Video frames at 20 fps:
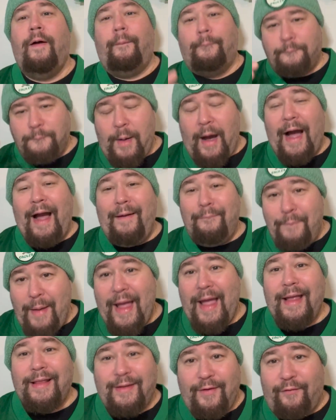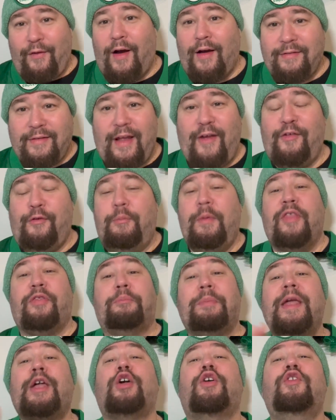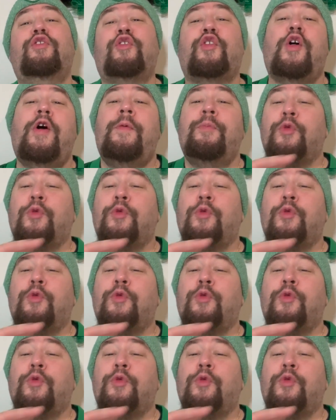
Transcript: My man, DeVonta Smith, because